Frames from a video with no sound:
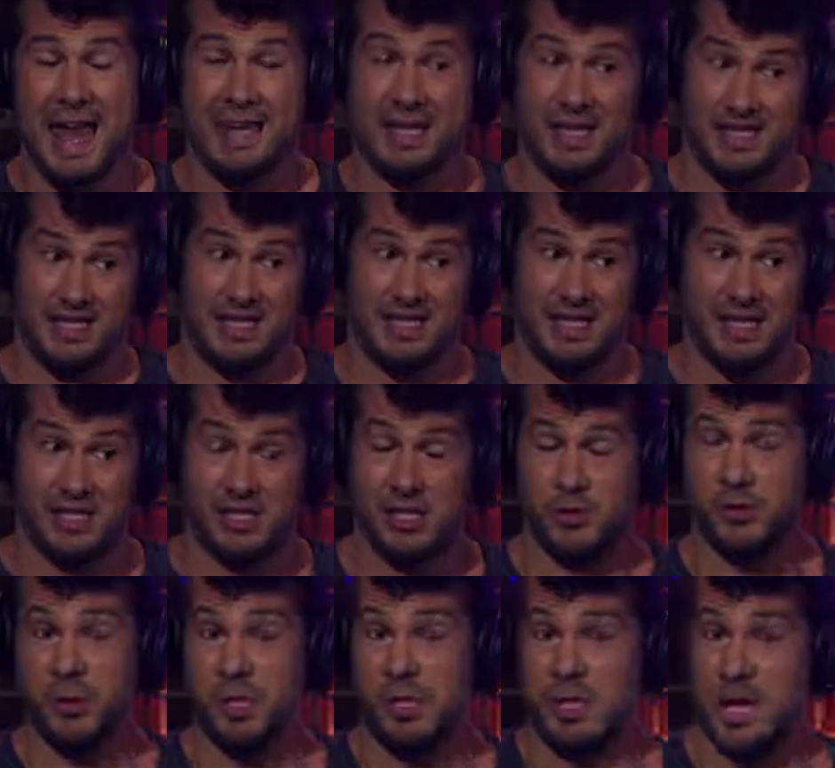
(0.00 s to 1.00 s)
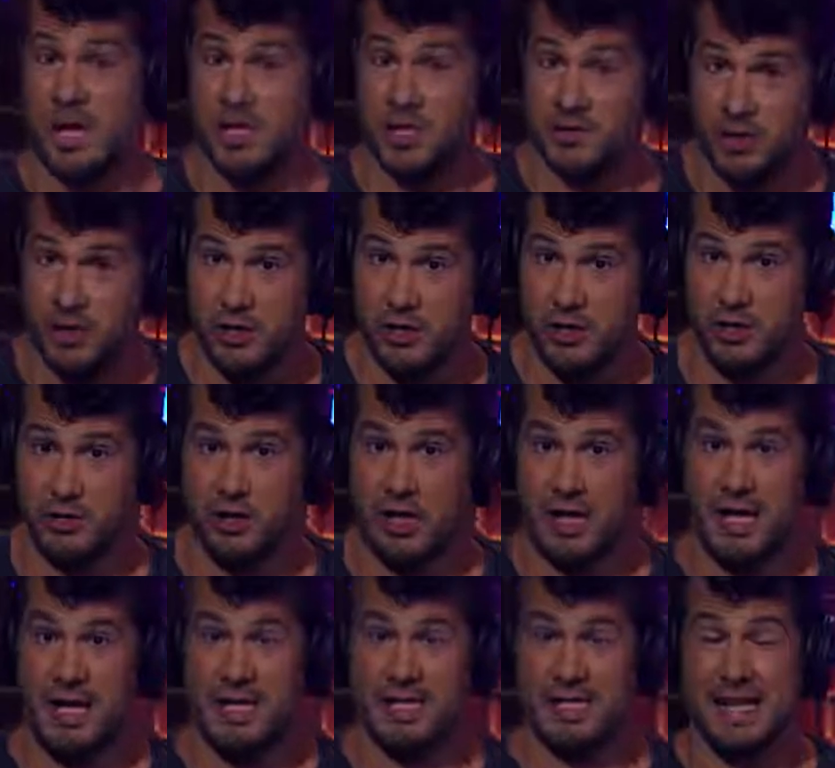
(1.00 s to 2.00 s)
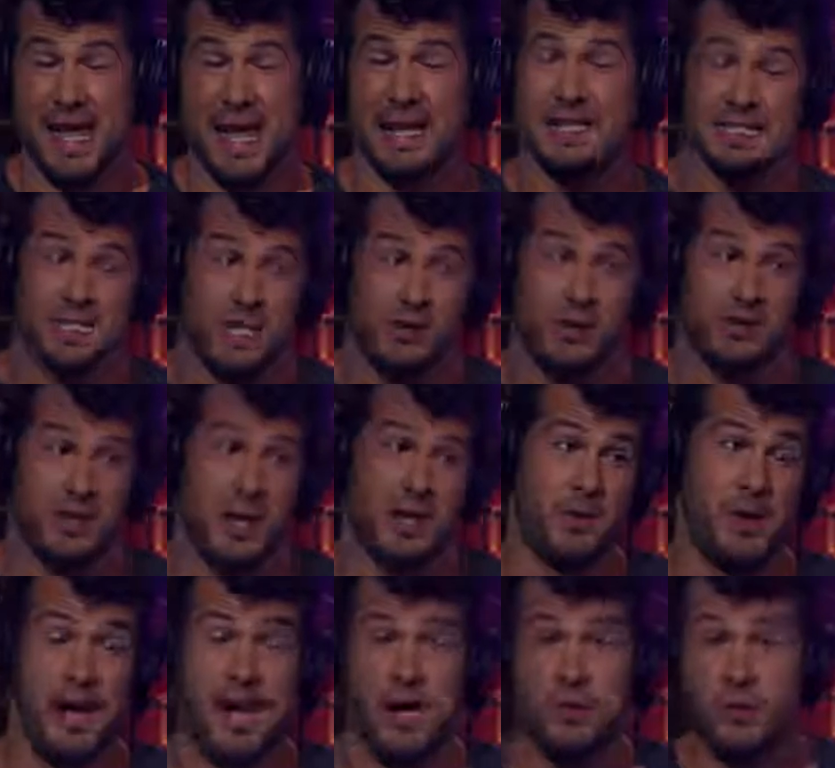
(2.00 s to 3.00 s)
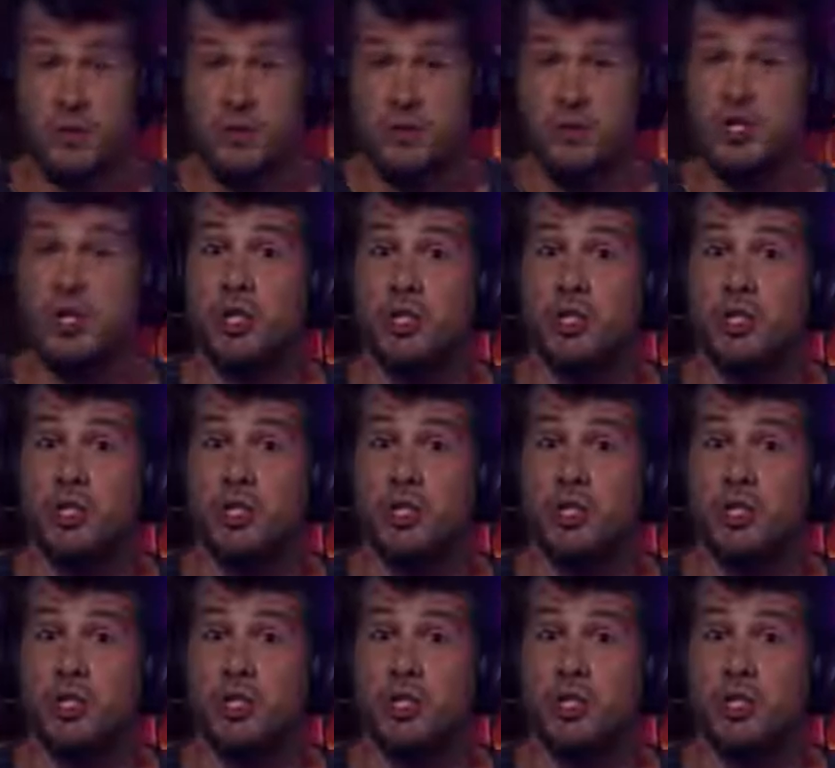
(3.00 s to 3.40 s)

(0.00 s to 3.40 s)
and this is pretty controversial. It's not a secret, by the way, to anyone who's